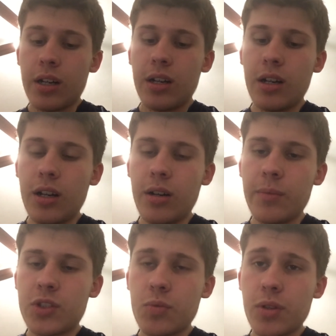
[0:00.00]

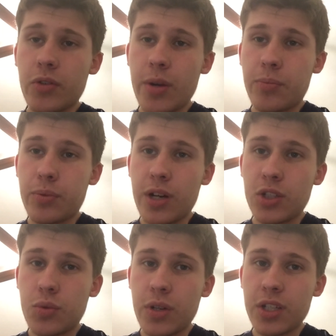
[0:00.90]
It's a really great plot
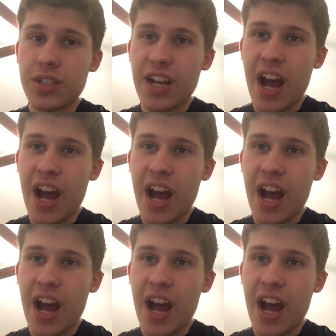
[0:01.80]
twist.